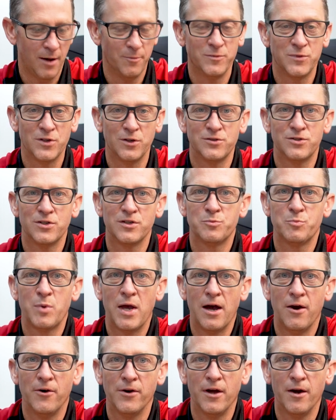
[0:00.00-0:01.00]
So it's just
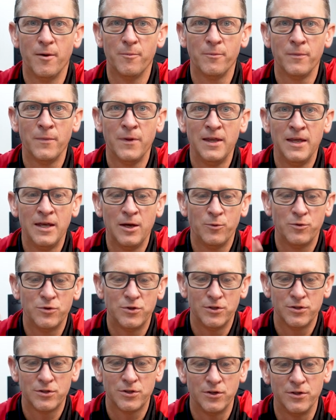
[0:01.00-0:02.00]
powered up.
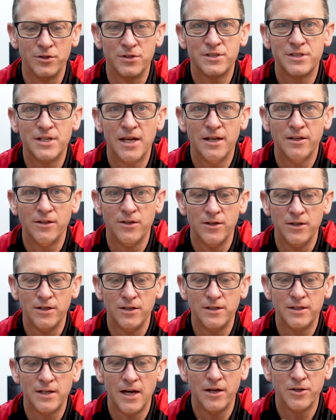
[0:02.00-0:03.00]
Just going to set the
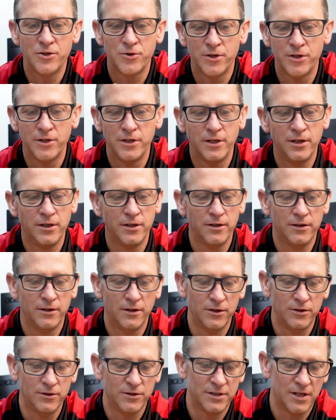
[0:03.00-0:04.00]
country
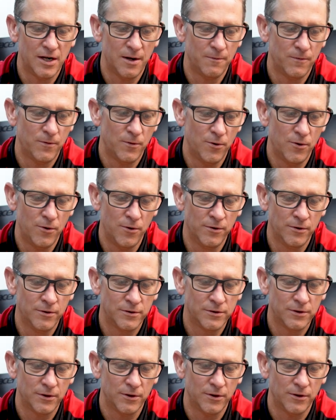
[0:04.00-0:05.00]
that you're set up for.
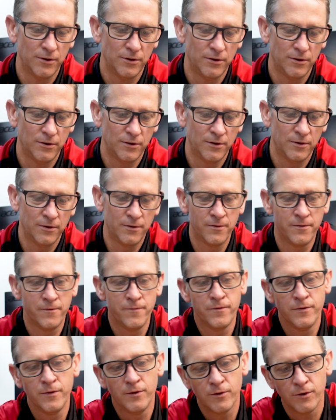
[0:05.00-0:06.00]
So
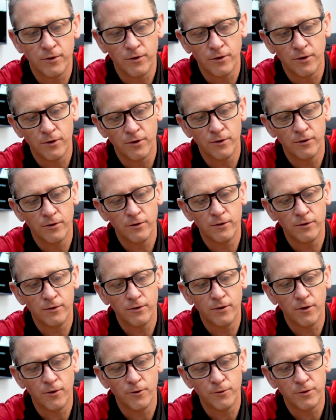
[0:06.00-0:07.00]
you go
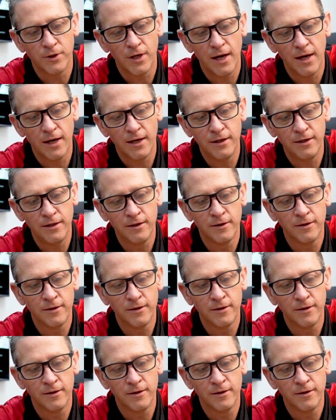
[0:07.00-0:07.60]
OK.